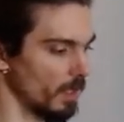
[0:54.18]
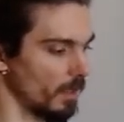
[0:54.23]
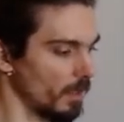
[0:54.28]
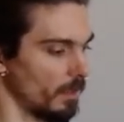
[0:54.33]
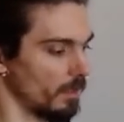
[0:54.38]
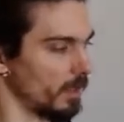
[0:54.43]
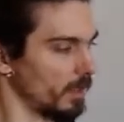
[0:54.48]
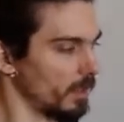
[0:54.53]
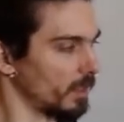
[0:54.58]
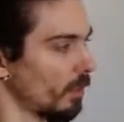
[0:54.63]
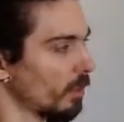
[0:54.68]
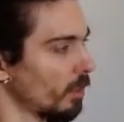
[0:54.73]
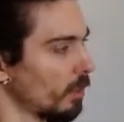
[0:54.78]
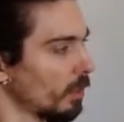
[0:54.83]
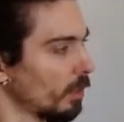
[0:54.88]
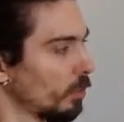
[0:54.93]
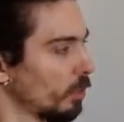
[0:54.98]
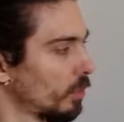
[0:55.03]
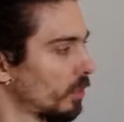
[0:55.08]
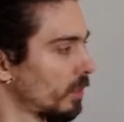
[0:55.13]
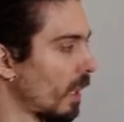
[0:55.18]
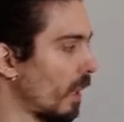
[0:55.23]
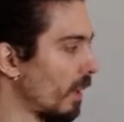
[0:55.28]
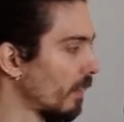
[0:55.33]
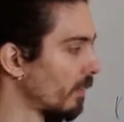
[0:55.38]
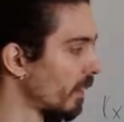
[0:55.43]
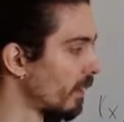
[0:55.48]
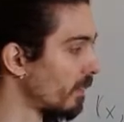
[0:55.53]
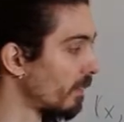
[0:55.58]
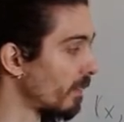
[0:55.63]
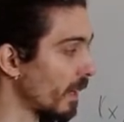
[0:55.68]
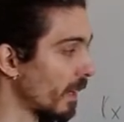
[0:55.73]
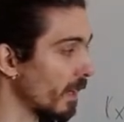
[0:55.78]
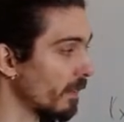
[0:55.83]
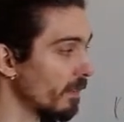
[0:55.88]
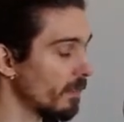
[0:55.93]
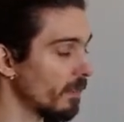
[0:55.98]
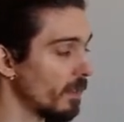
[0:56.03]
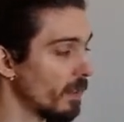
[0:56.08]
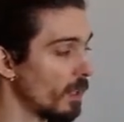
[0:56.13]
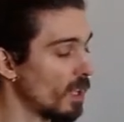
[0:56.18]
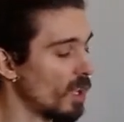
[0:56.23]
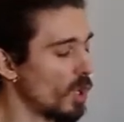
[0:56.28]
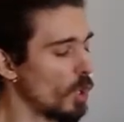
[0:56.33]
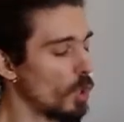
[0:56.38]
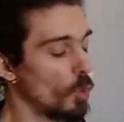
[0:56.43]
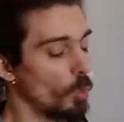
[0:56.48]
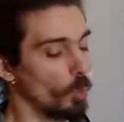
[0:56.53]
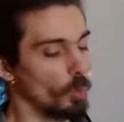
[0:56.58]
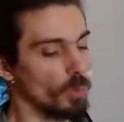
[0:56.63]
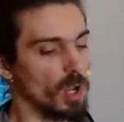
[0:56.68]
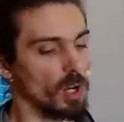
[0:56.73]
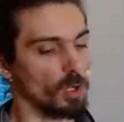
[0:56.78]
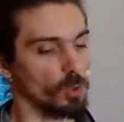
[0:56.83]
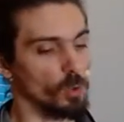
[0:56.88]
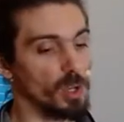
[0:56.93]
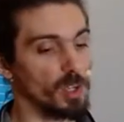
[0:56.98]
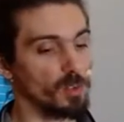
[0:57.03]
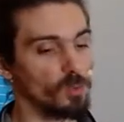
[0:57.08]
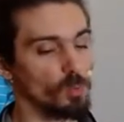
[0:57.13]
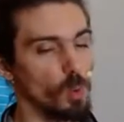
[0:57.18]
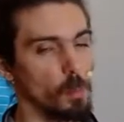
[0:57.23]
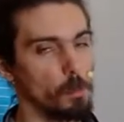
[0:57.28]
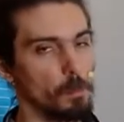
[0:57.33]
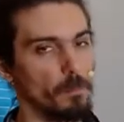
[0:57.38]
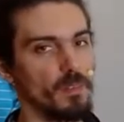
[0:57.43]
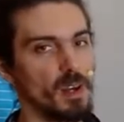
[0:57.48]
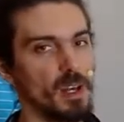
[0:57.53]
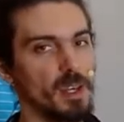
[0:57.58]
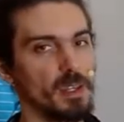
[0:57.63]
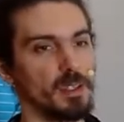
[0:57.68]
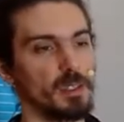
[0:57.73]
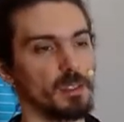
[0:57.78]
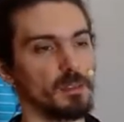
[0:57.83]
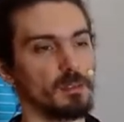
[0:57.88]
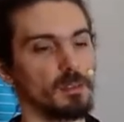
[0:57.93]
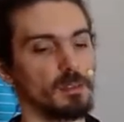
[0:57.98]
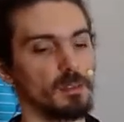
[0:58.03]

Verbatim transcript: This is how we're going to start, and then we are going to apply it.